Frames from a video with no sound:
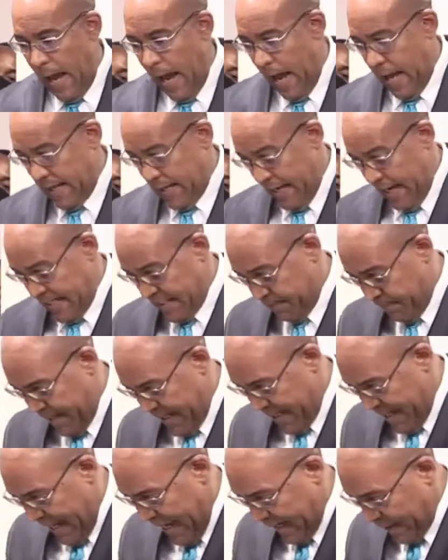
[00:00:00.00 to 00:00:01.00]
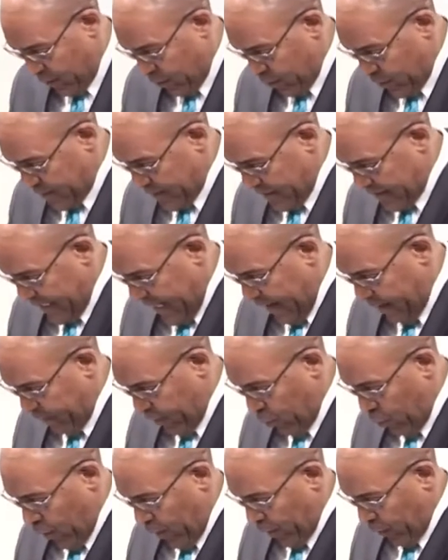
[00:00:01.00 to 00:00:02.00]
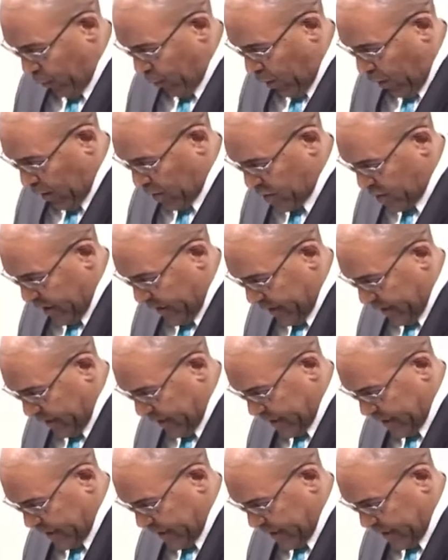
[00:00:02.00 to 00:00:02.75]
and has been diagnosed as having what you call gender